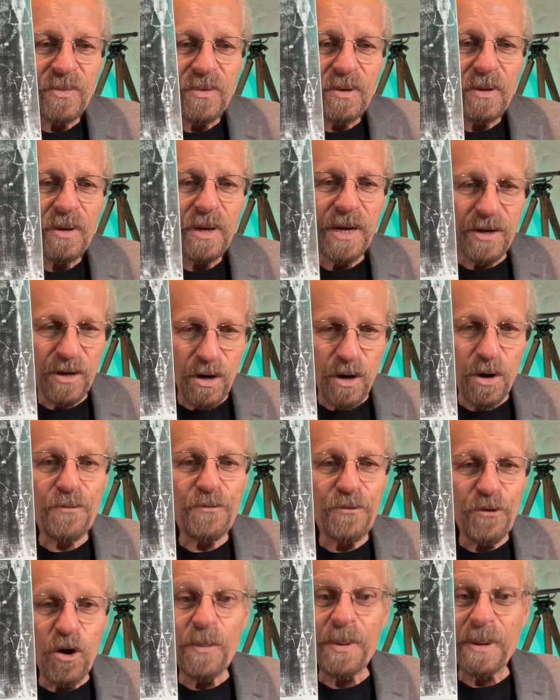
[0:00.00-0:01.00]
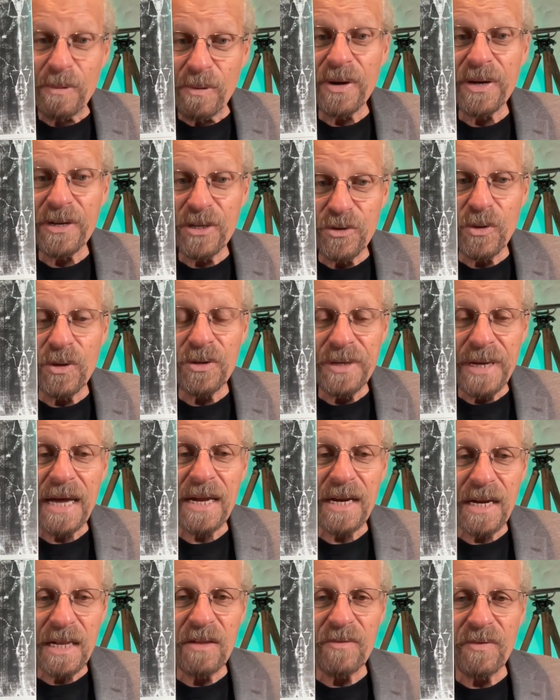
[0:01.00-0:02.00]
And in our film, we really drilled
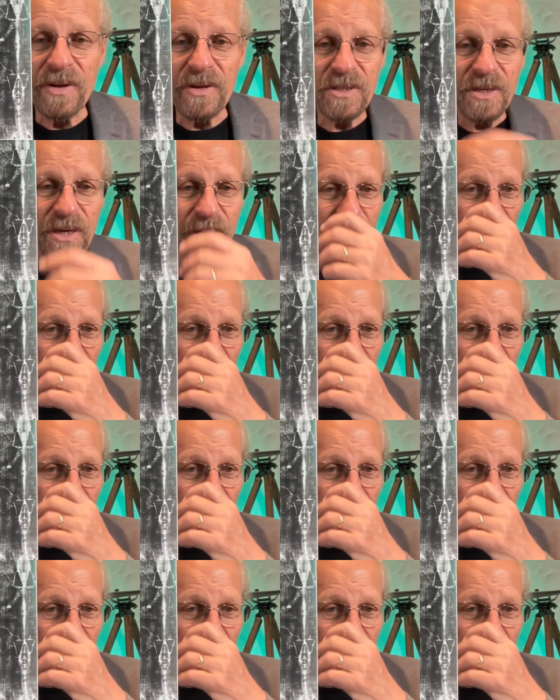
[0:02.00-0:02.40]
down into this.